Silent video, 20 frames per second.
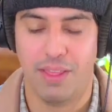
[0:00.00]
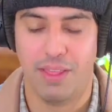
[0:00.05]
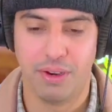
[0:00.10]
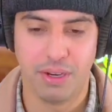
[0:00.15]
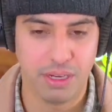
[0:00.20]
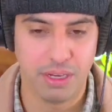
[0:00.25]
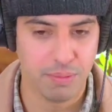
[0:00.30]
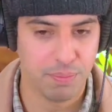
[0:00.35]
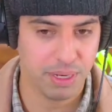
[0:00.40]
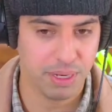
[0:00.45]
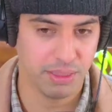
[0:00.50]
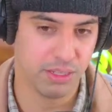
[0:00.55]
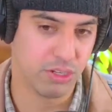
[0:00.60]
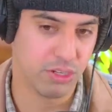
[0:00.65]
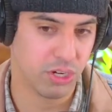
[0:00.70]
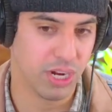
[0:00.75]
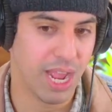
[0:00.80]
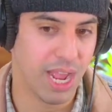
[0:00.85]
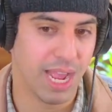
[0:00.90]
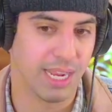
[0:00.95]
and they're going to pick the
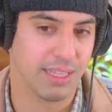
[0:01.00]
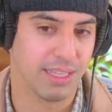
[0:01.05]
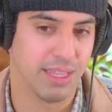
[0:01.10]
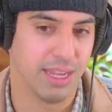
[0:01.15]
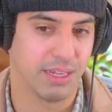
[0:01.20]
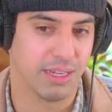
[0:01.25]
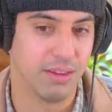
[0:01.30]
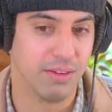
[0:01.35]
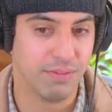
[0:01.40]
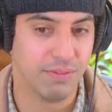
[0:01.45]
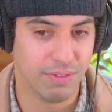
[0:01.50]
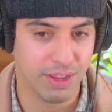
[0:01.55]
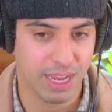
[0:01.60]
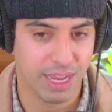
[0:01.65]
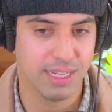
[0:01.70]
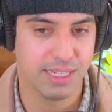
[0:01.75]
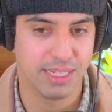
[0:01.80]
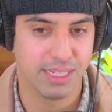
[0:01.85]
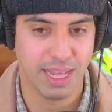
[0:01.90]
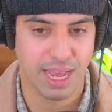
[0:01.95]
track that
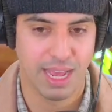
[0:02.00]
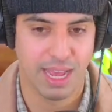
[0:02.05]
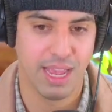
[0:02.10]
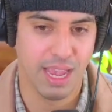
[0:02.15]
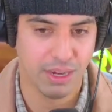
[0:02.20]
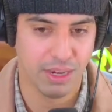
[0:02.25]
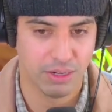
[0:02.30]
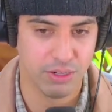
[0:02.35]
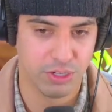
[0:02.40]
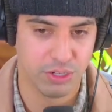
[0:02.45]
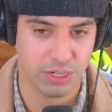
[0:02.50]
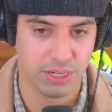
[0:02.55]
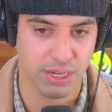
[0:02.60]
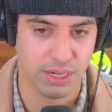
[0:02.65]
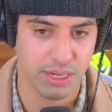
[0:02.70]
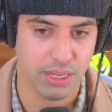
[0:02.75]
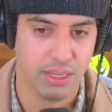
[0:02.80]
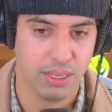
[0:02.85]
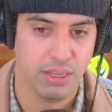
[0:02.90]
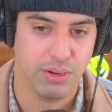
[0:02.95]
conveys that
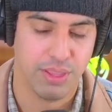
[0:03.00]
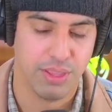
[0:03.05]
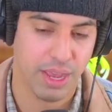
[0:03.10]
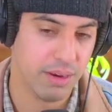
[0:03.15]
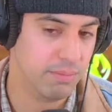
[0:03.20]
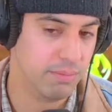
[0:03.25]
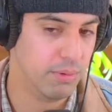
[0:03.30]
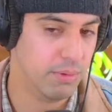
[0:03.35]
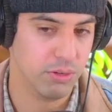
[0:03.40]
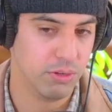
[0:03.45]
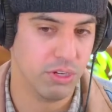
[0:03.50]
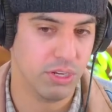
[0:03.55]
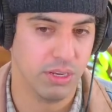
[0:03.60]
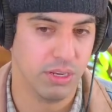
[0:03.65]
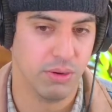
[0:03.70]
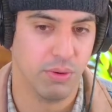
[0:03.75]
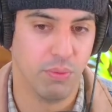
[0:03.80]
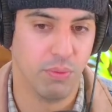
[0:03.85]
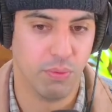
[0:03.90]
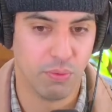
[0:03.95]
energy, that
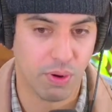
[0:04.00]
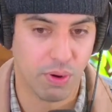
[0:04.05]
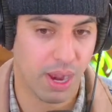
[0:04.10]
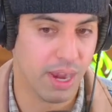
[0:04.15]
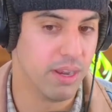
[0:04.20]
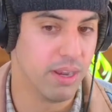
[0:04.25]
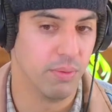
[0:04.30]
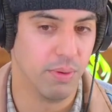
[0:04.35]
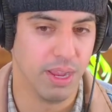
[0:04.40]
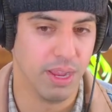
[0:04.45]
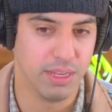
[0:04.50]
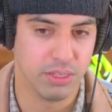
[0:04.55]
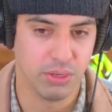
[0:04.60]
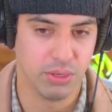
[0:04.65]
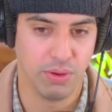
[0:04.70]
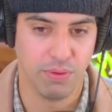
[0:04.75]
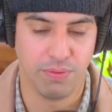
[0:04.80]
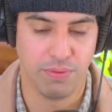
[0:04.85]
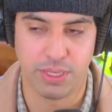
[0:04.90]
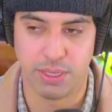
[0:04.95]
emotion right away.
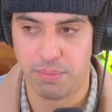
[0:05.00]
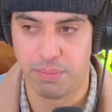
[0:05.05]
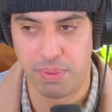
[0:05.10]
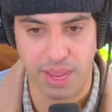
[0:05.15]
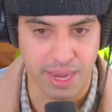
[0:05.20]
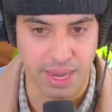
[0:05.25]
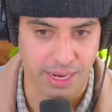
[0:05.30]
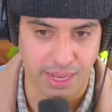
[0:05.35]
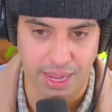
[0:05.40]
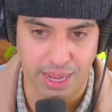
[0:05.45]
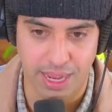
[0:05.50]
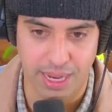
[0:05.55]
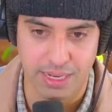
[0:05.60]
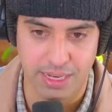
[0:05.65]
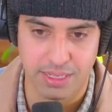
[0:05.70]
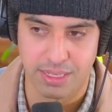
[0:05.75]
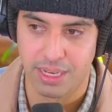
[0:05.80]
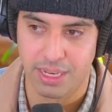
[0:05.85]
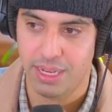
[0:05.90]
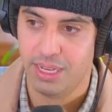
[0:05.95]
So if it's a bank
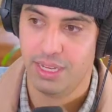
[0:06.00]
heist,